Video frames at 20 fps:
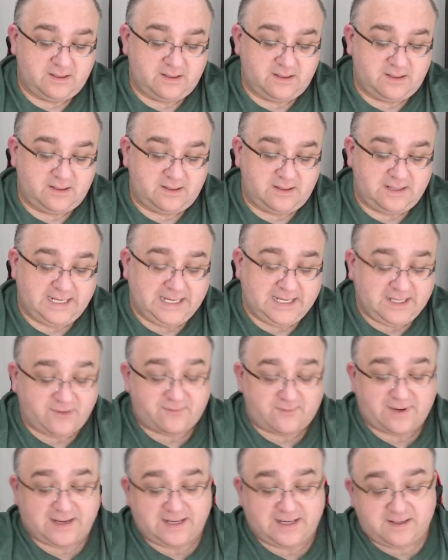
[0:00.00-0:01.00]
He didn't
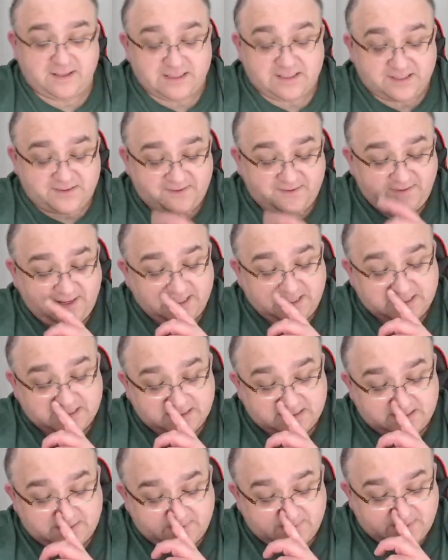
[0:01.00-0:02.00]
recognize her
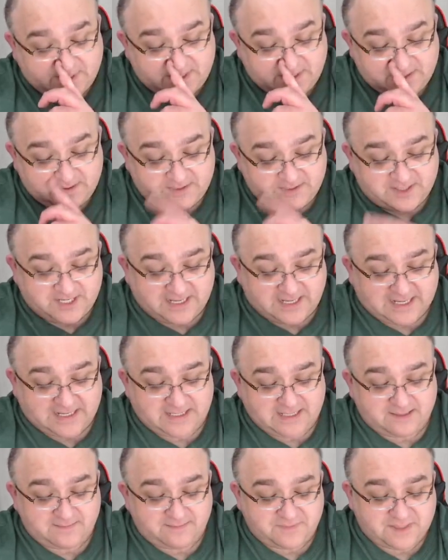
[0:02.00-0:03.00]
face, but
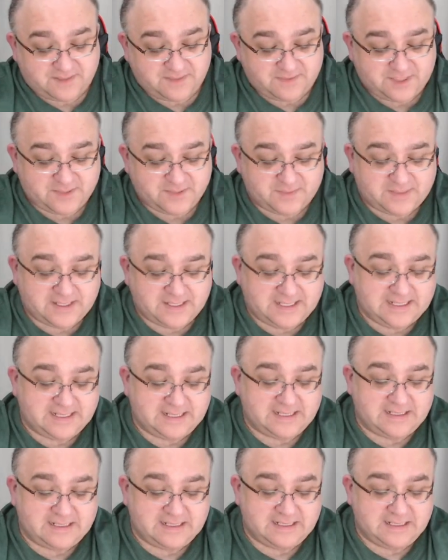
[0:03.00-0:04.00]
checking slipped his mind in,